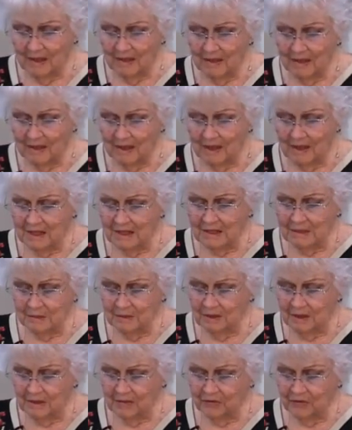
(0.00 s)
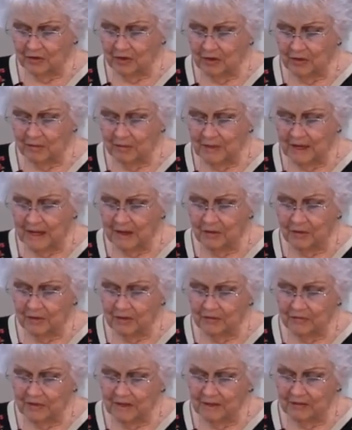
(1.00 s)
The gospel after our manner
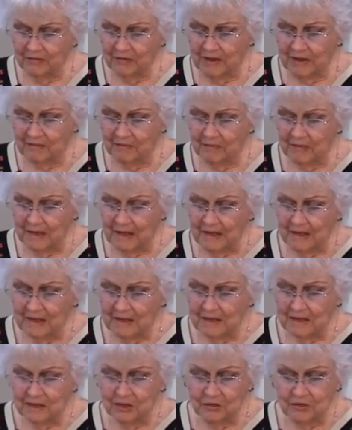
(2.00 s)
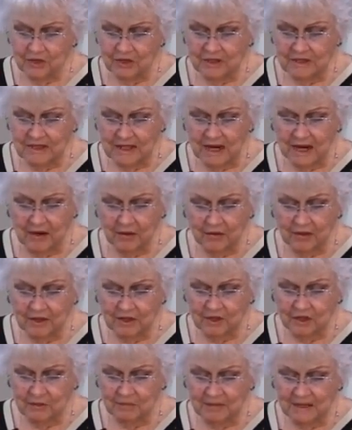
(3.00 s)
of living. So
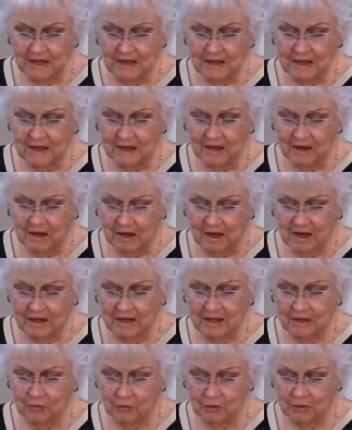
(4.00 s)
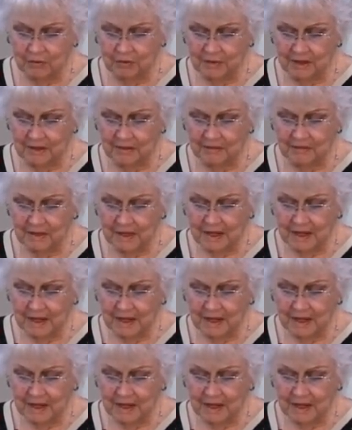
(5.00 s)
desiring to be that godly woman.